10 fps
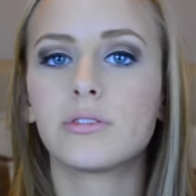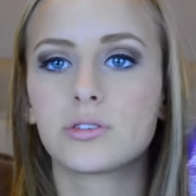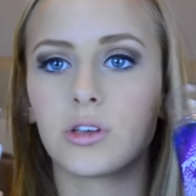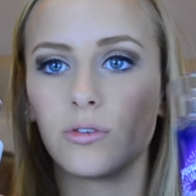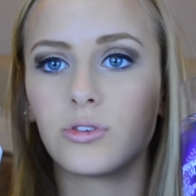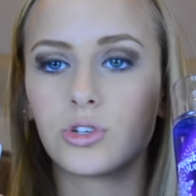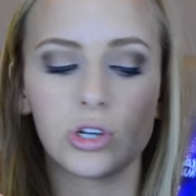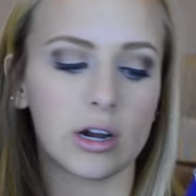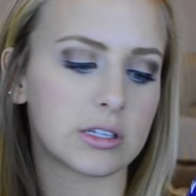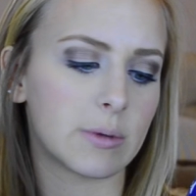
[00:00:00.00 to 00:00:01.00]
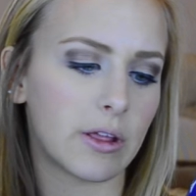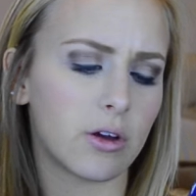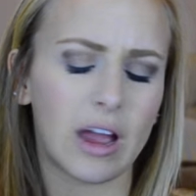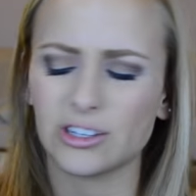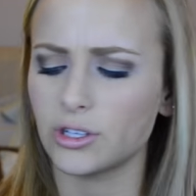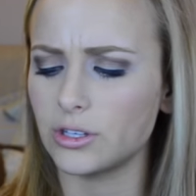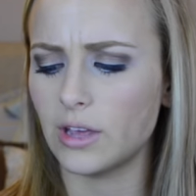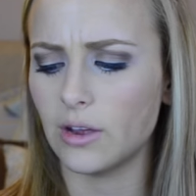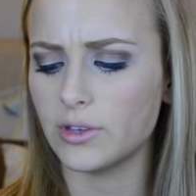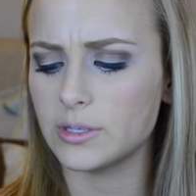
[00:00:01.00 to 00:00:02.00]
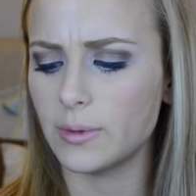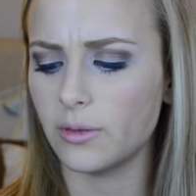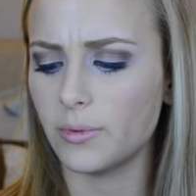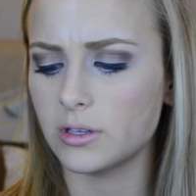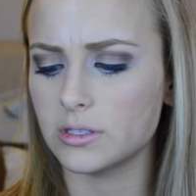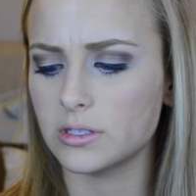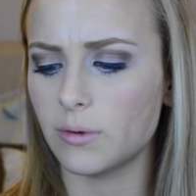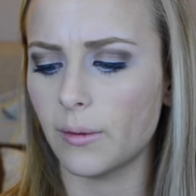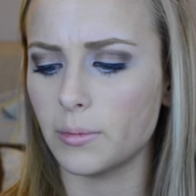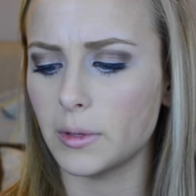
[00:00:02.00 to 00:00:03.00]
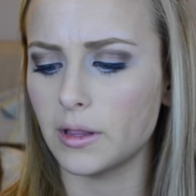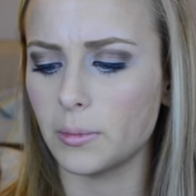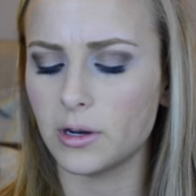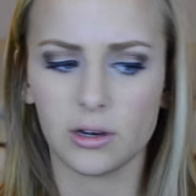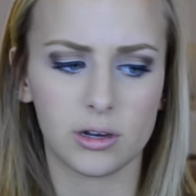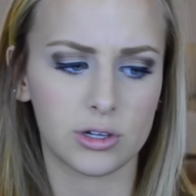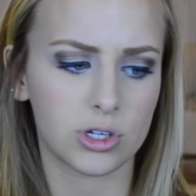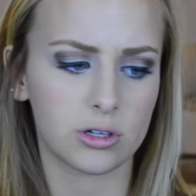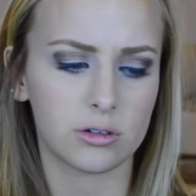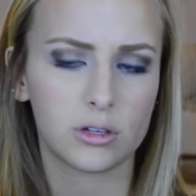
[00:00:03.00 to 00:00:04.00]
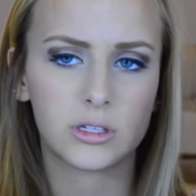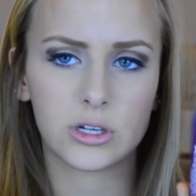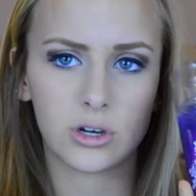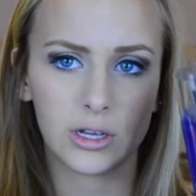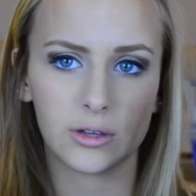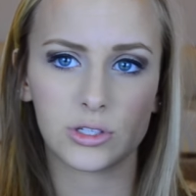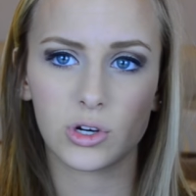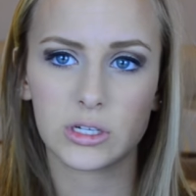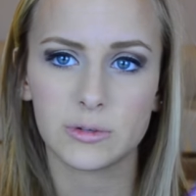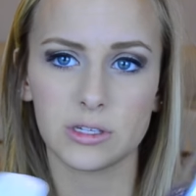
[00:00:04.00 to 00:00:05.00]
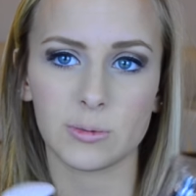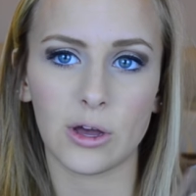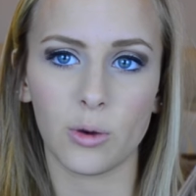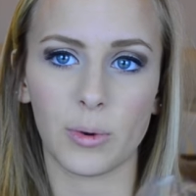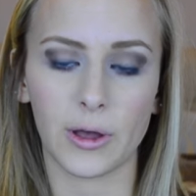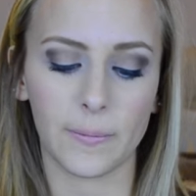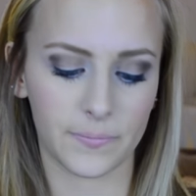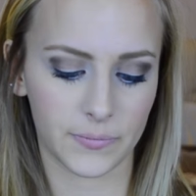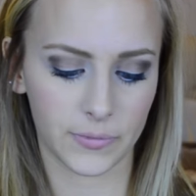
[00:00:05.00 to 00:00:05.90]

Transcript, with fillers: so you should try to smell Oh, actually, you can't really smell it because it's probably limited edition considering it's Christmas smell, but